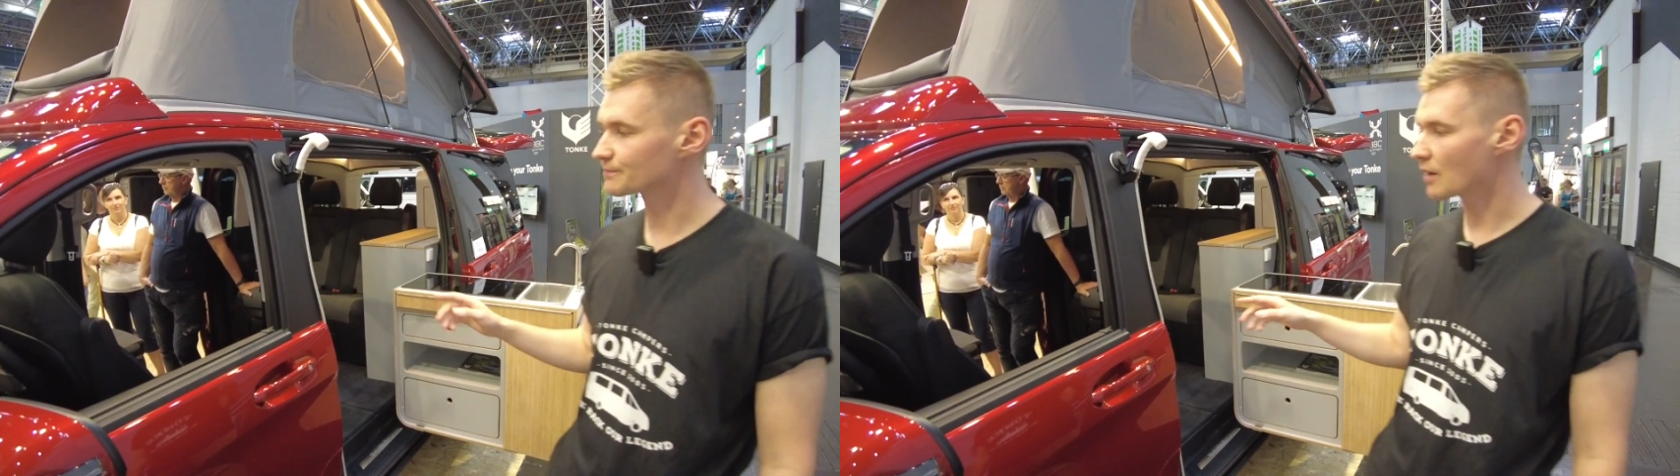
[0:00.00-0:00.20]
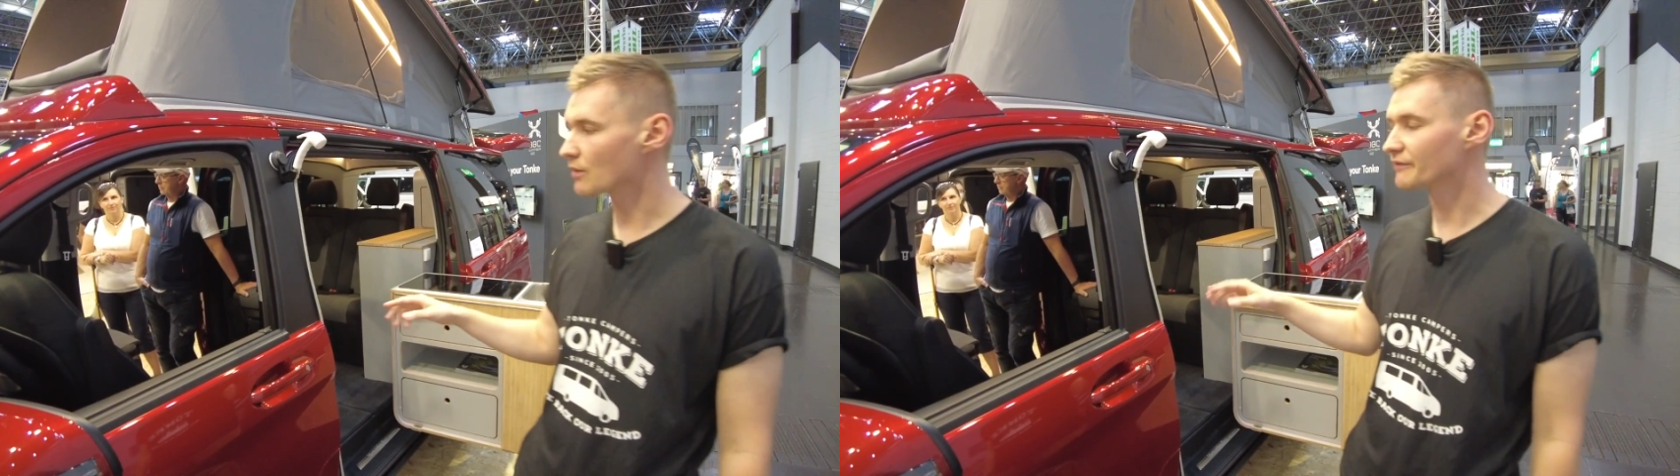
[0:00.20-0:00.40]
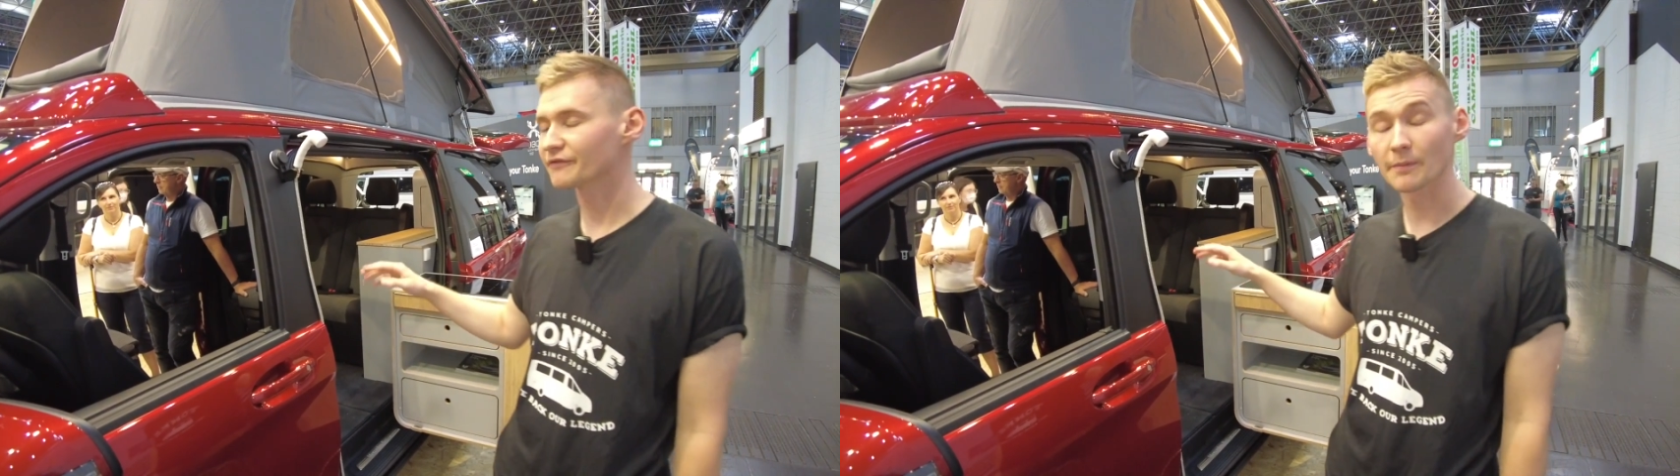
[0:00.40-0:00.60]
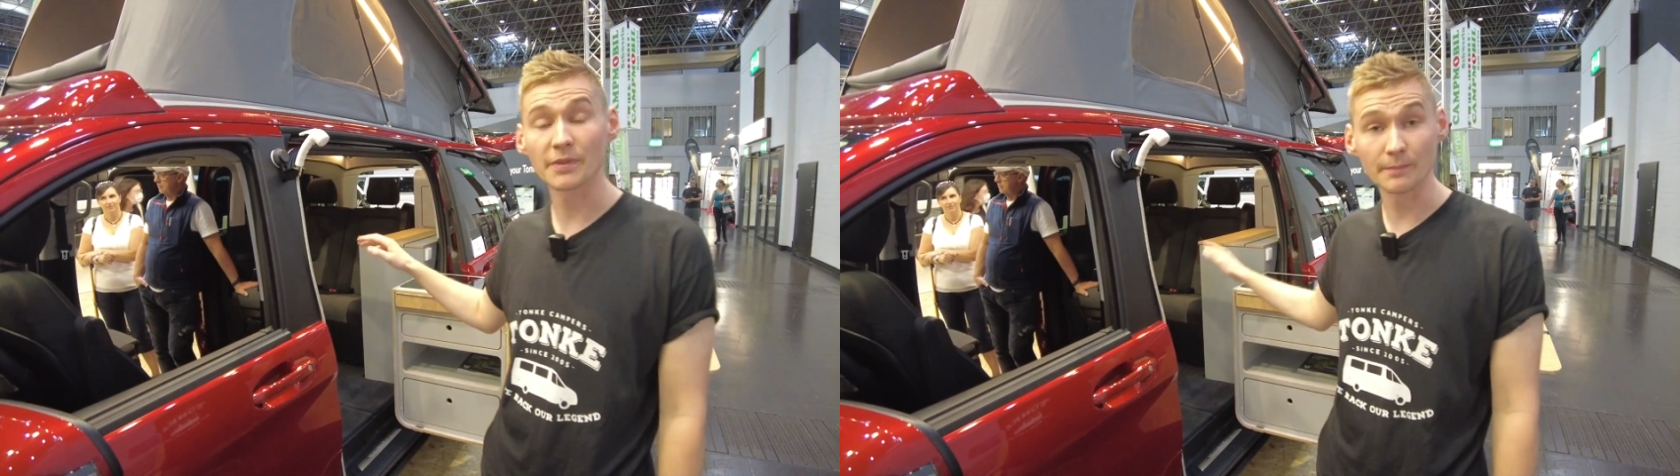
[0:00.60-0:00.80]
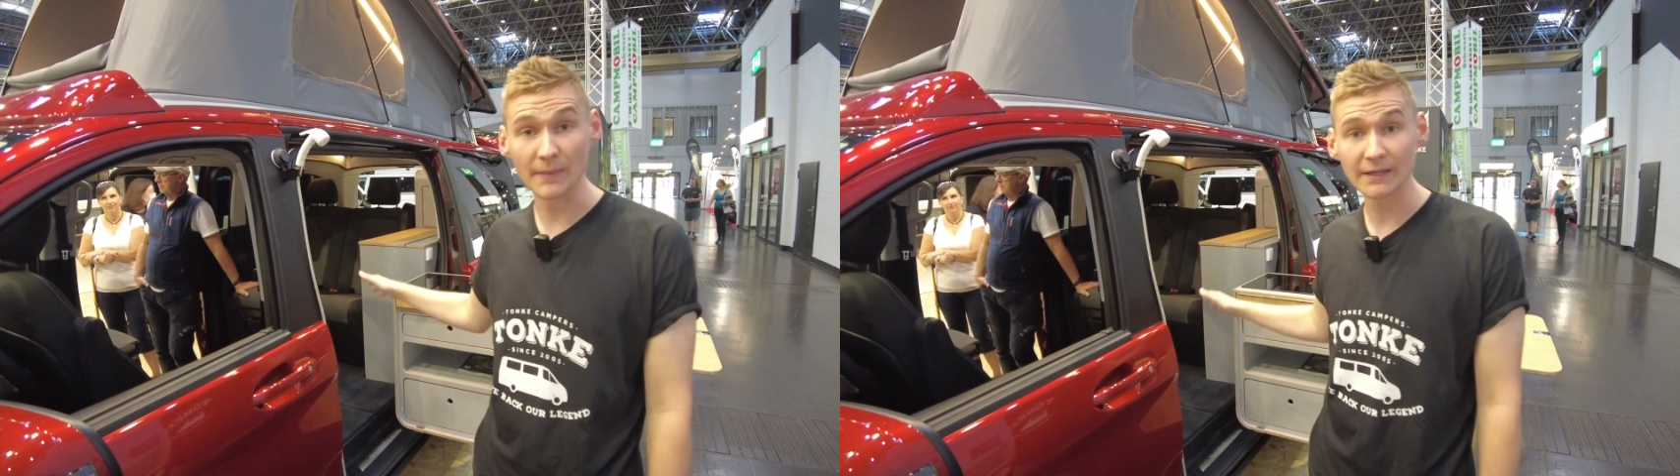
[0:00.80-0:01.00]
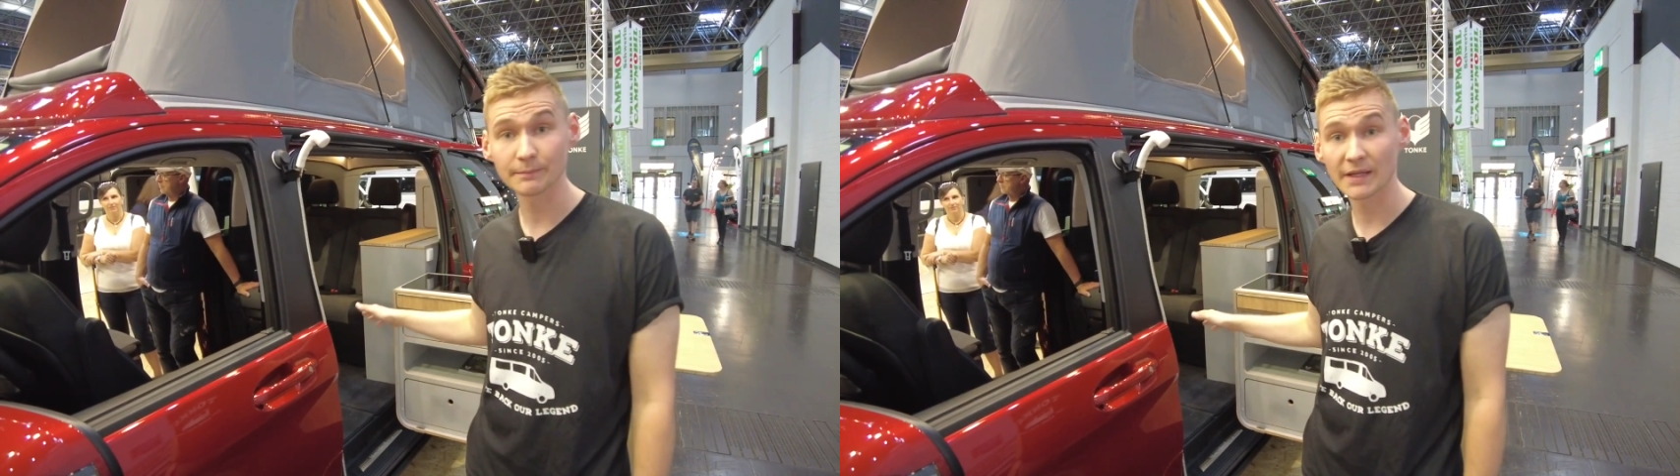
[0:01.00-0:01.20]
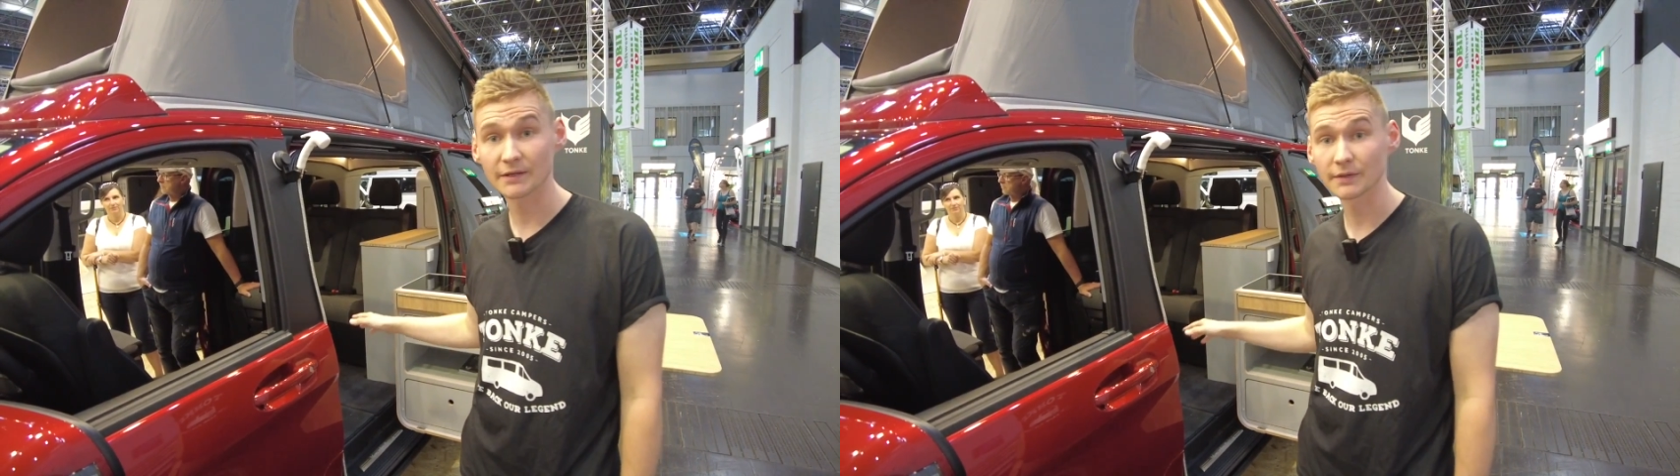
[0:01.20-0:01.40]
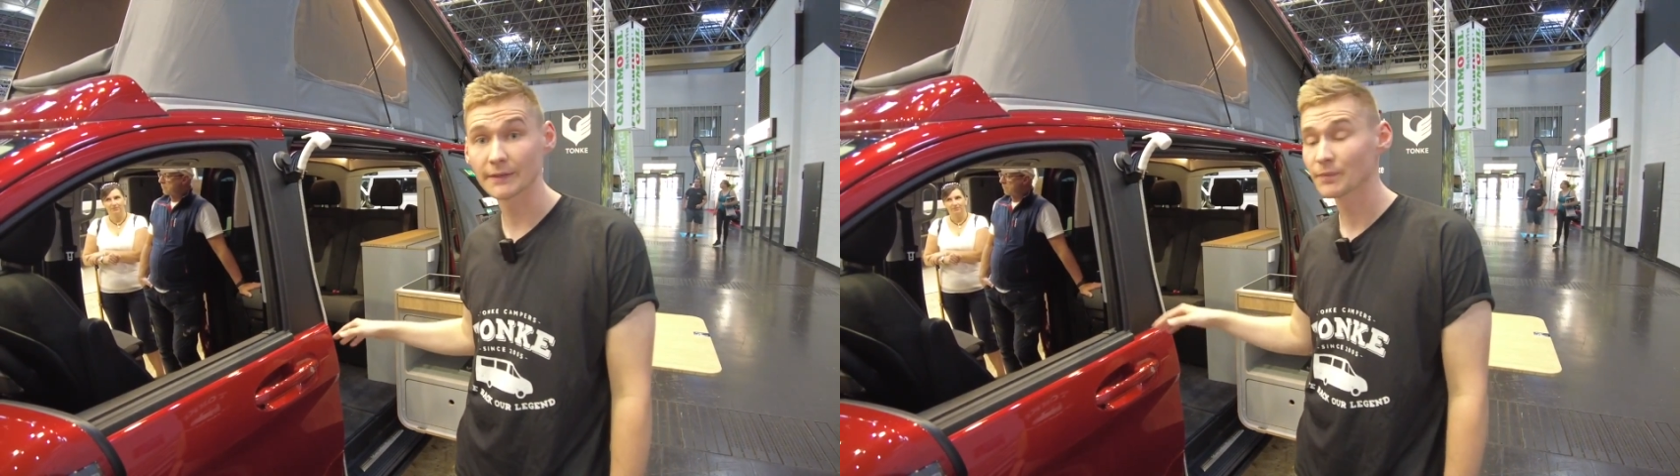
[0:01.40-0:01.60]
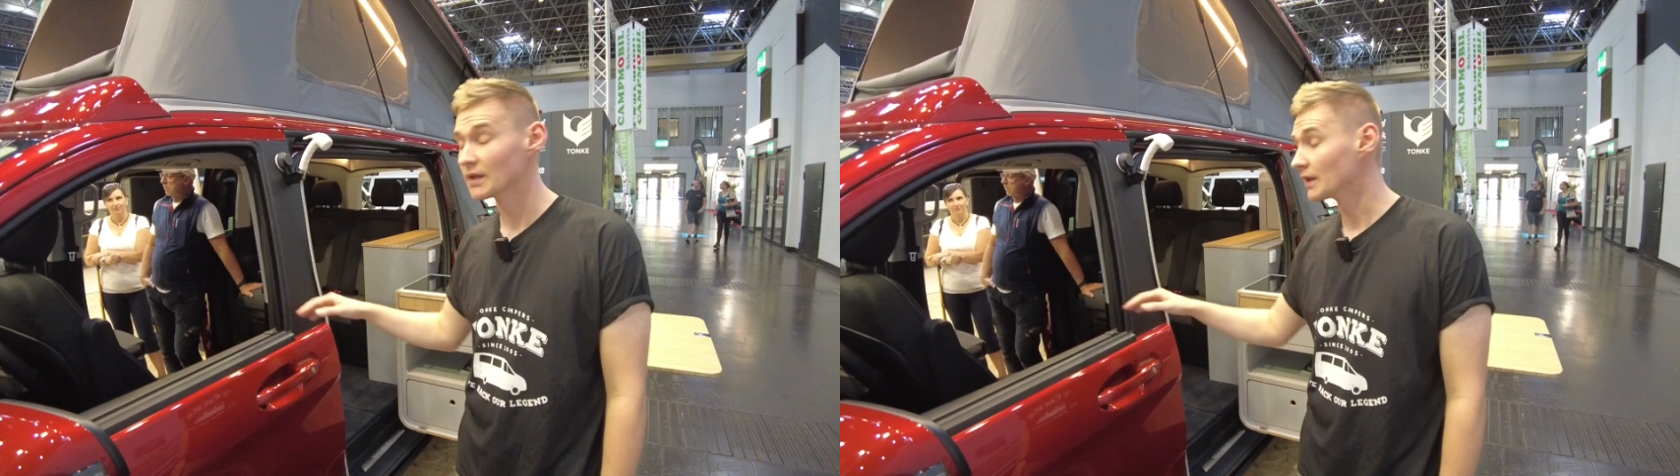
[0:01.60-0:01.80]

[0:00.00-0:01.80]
power from the main battery